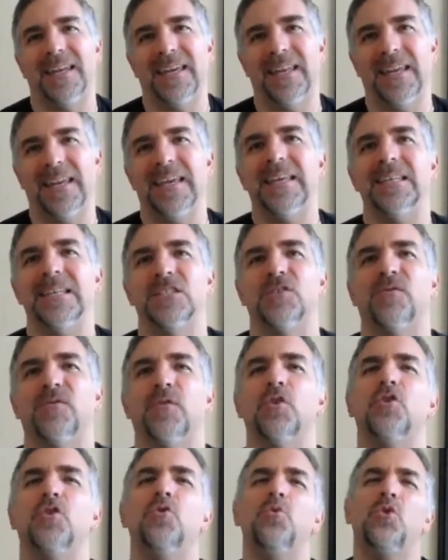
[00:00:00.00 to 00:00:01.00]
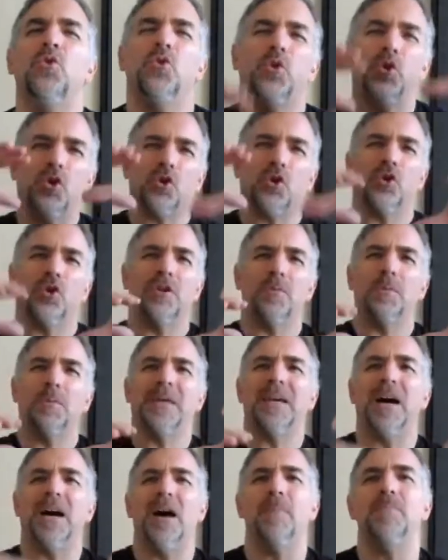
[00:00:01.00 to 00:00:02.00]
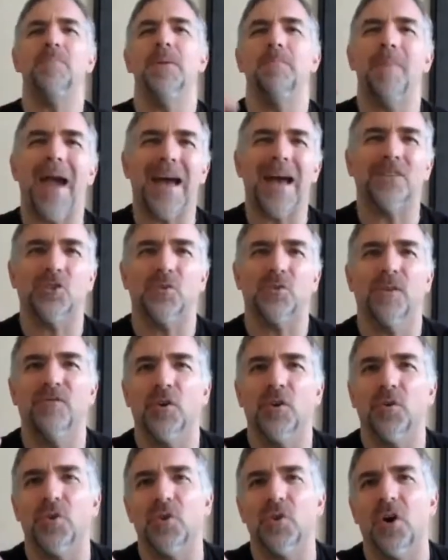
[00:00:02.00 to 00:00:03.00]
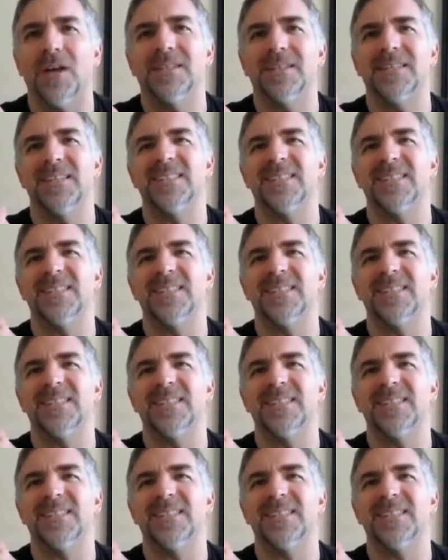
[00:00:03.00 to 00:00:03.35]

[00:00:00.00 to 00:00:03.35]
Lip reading: it is for you to learn to become the master of your thoughts,